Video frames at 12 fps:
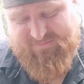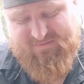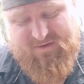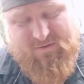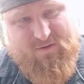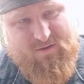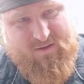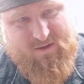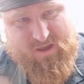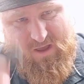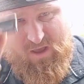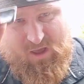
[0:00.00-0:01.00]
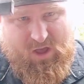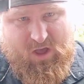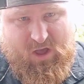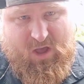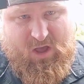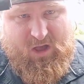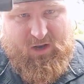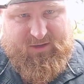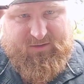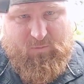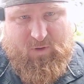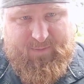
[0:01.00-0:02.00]
So I like
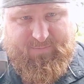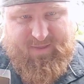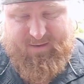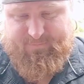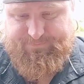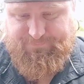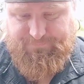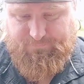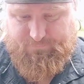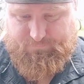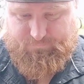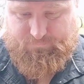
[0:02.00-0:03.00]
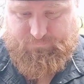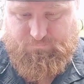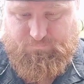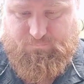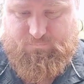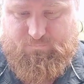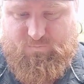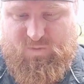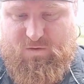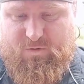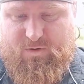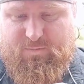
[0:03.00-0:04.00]
to wipe that
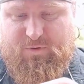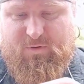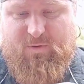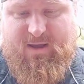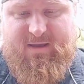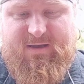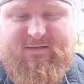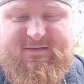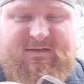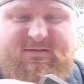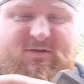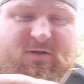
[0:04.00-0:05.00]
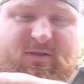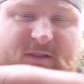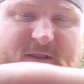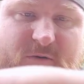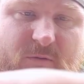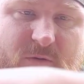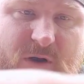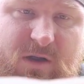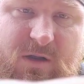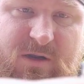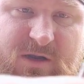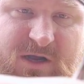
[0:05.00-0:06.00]
when I put it away. See how it's got the little
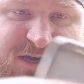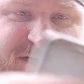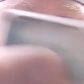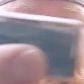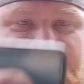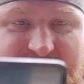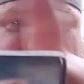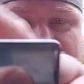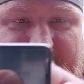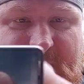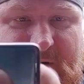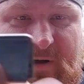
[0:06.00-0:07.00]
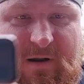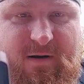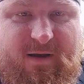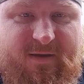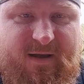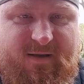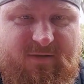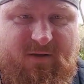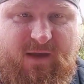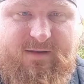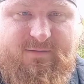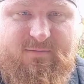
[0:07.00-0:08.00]
shroud around the
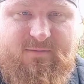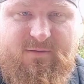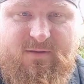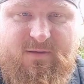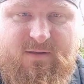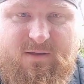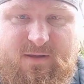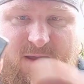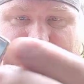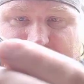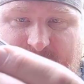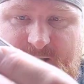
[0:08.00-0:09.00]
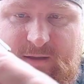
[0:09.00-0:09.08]
outside, and that